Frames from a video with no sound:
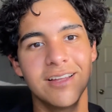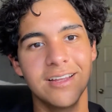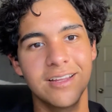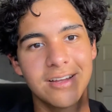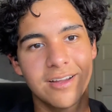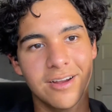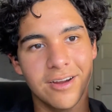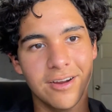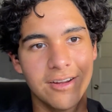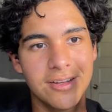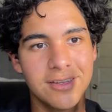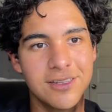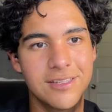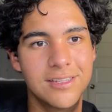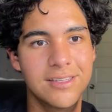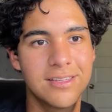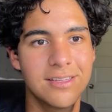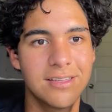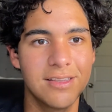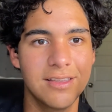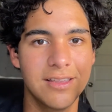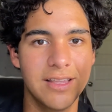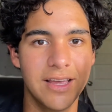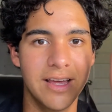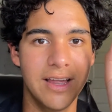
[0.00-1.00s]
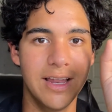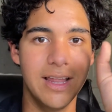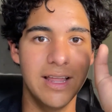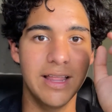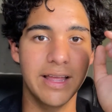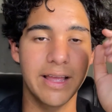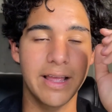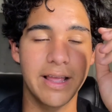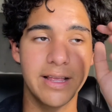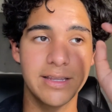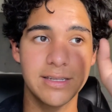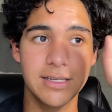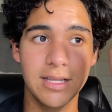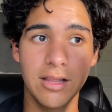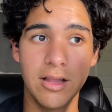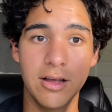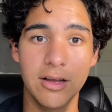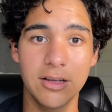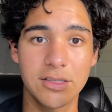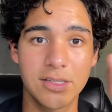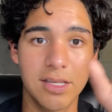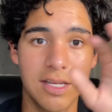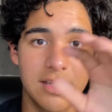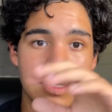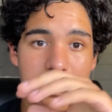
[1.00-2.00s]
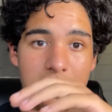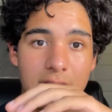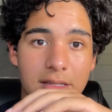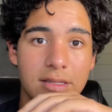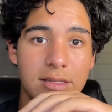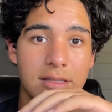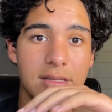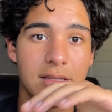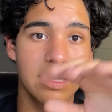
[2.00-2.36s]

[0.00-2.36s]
cards that, like, it's a long sentence.